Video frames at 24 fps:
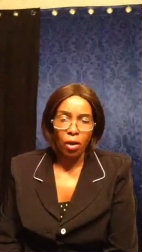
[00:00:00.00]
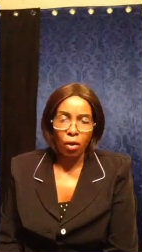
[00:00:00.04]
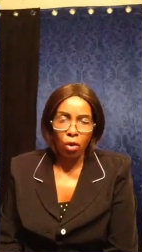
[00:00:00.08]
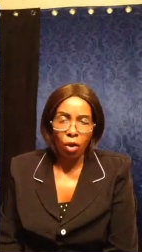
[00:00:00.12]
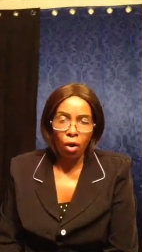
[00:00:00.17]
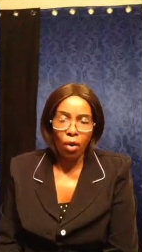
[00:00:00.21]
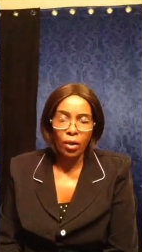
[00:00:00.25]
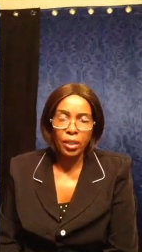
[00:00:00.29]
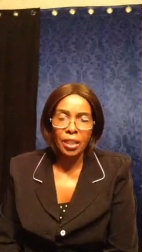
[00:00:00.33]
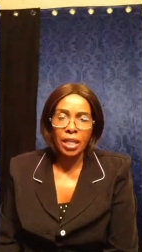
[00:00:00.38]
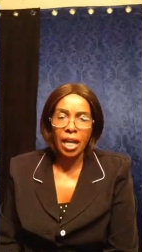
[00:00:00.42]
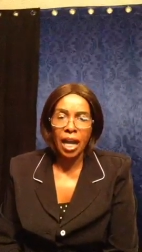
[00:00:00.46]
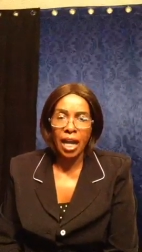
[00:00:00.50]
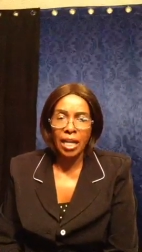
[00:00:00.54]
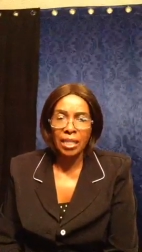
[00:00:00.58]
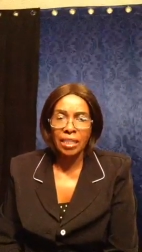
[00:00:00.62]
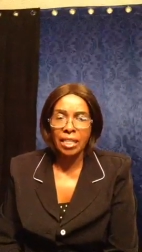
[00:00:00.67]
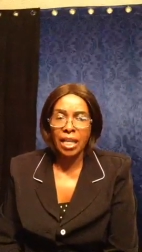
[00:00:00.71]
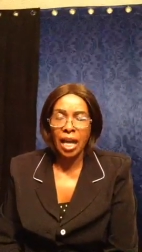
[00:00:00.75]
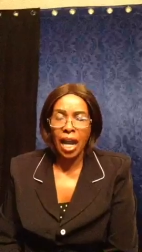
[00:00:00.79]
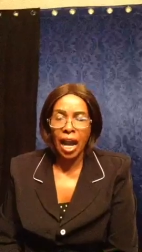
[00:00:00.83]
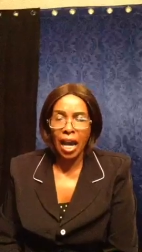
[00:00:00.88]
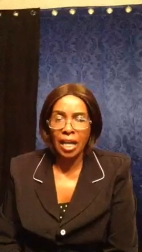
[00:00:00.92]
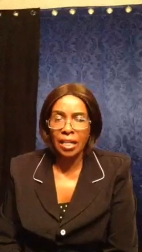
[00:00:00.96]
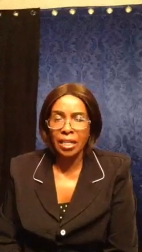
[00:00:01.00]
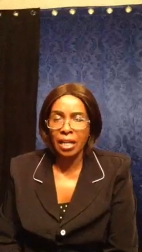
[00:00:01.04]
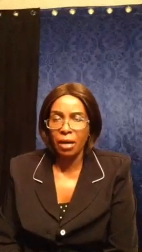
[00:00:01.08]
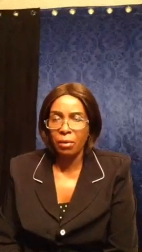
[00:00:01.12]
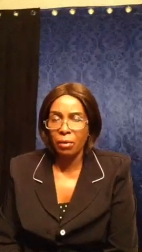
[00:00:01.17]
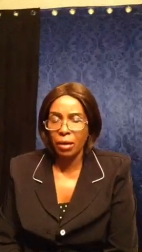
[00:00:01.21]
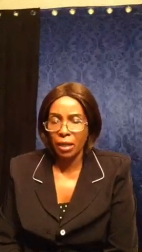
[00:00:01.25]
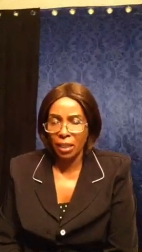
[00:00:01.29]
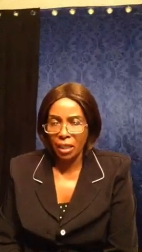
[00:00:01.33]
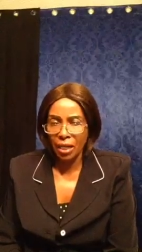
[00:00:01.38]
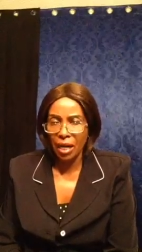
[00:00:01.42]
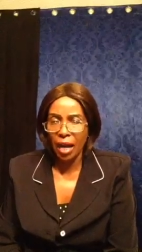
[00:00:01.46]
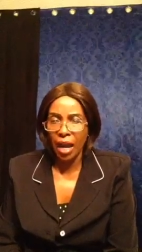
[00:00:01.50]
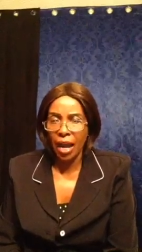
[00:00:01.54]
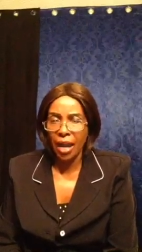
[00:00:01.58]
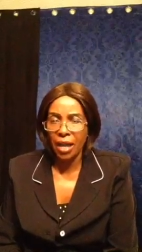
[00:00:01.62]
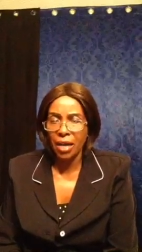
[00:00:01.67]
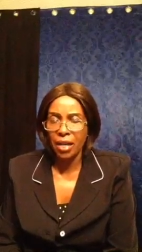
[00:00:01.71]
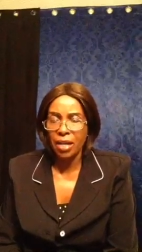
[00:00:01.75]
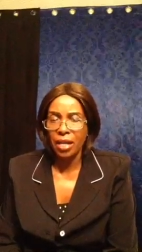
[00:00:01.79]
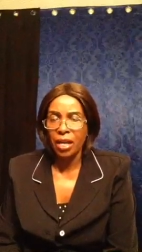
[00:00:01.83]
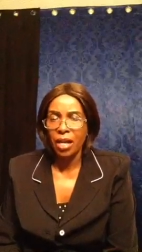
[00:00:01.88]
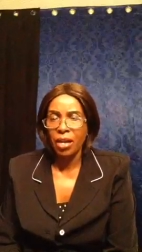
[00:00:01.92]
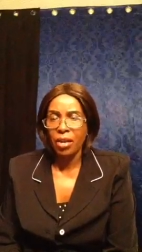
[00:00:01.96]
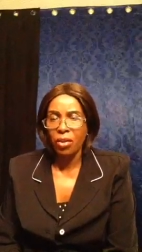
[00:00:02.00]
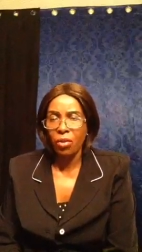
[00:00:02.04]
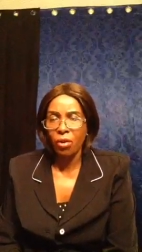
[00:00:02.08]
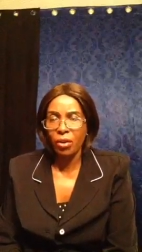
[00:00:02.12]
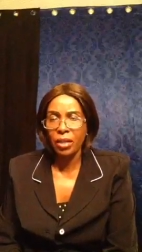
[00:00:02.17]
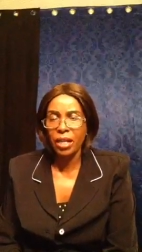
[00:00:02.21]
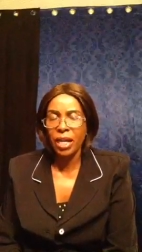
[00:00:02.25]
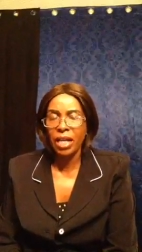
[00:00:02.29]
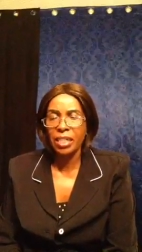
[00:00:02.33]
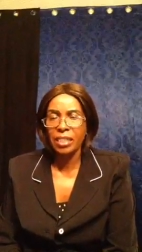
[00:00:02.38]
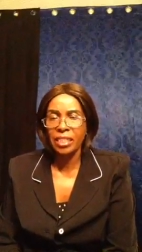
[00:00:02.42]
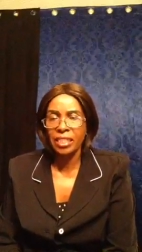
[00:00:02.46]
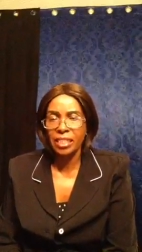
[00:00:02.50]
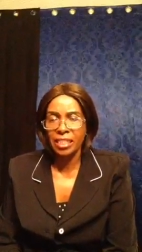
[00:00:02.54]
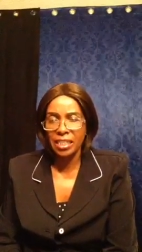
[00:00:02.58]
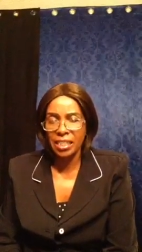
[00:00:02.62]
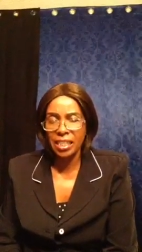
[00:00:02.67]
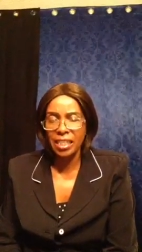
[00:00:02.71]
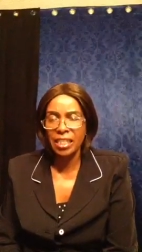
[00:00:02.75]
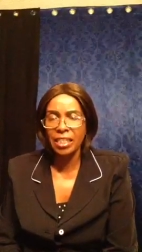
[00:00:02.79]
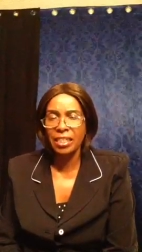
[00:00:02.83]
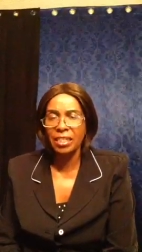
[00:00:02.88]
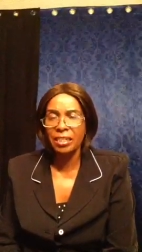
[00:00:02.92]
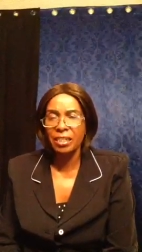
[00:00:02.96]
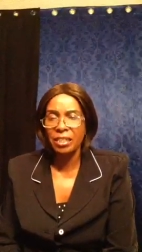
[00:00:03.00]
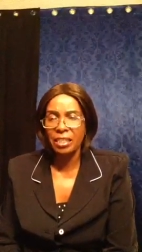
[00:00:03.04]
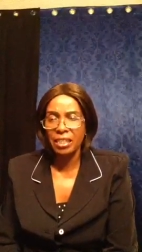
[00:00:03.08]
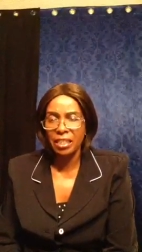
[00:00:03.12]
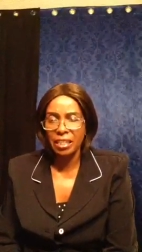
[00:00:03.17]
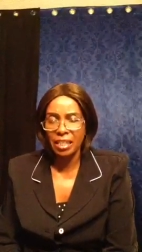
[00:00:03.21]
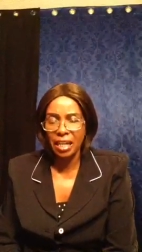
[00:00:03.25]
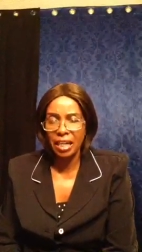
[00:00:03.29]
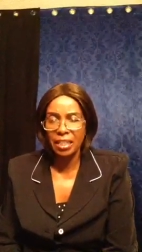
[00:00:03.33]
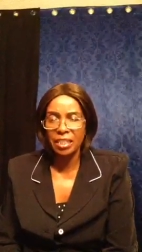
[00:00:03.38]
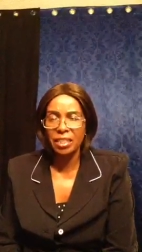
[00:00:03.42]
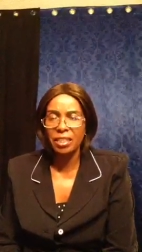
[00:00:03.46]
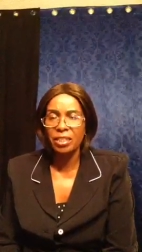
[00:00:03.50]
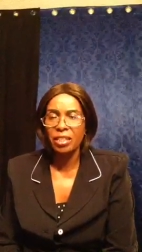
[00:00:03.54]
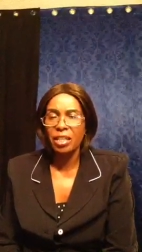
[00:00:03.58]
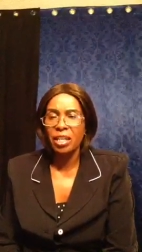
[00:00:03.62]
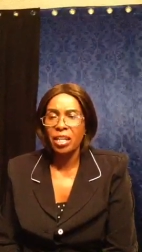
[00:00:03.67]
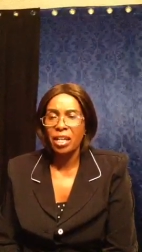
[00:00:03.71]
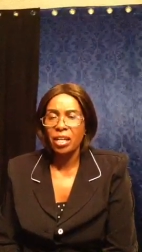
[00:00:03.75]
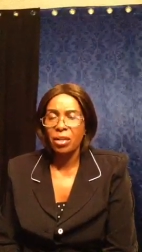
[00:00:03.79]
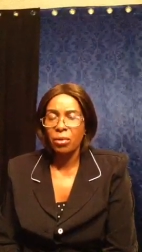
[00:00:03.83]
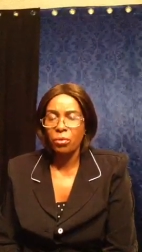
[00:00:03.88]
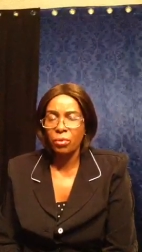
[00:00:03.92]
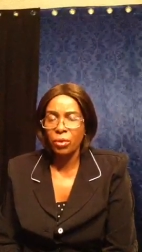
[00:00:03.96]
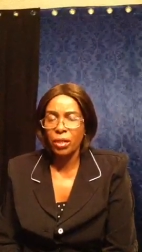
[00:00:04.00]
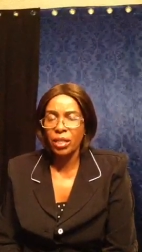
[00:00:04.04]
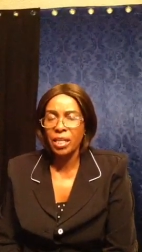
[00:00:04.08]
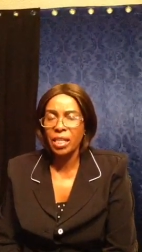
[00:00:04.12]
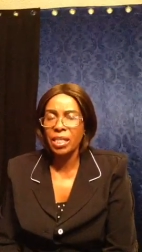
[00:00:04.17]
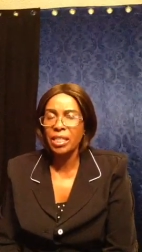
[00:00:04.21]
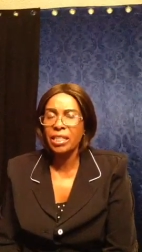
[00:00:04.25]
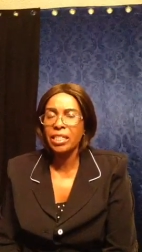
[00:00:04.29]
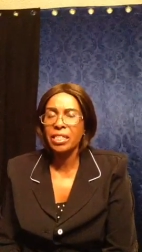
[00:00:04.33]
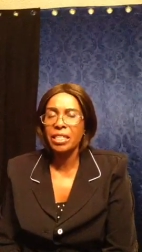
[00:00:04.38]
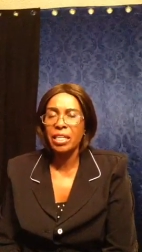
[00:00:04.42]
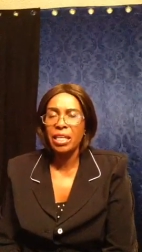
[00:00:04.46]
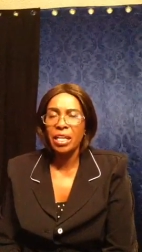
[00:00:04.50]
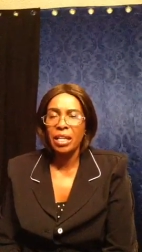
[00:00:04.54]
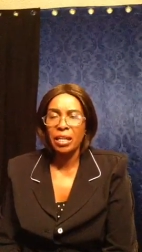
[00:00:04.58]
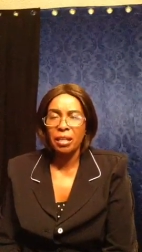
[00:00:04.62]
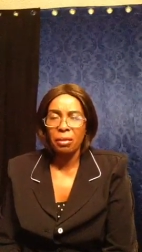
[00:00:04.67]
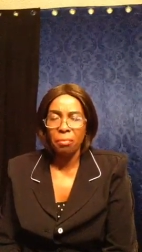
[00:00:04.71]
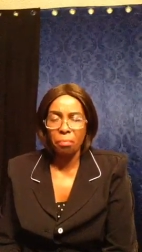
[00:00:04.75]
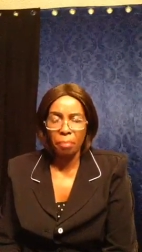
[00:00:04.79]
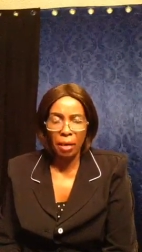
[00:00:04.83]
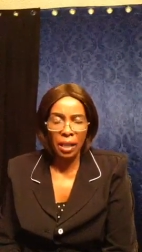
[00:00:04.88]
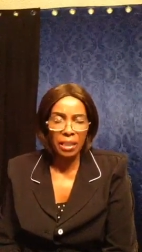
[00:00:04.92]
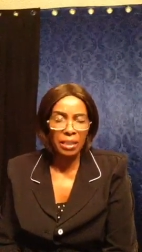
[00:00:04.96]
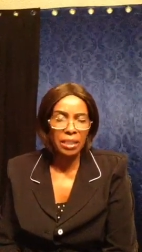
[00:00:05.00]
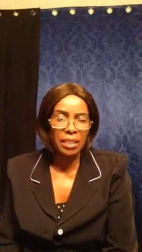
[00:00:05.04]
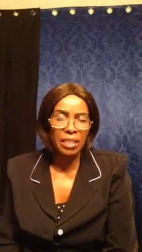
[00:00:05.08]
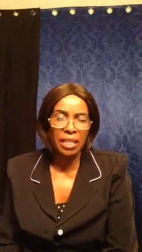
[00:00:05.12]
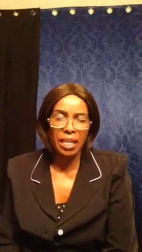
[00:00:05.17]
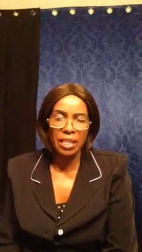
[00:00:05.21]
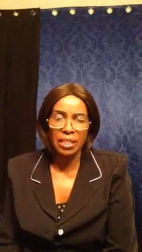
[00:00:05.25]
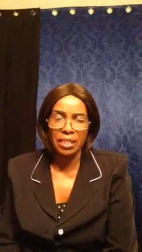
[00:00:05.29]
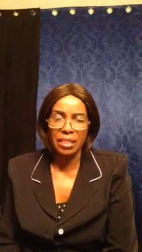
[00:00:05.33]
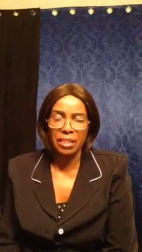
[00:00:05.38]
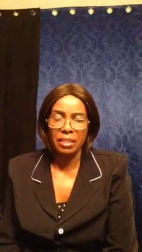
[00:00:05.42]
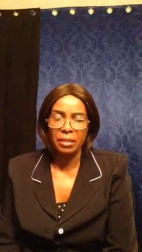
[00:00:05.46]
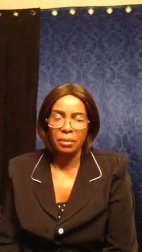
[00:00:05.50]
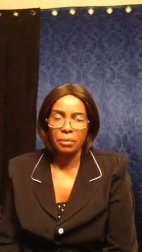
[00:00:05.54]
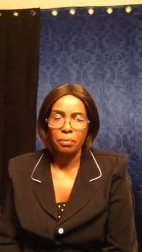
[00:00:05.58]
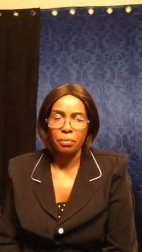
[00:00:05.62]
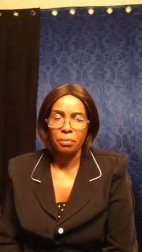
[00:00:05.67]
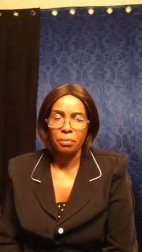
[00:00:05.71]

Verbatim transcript: God has heard our cry. God has seen that we need partners.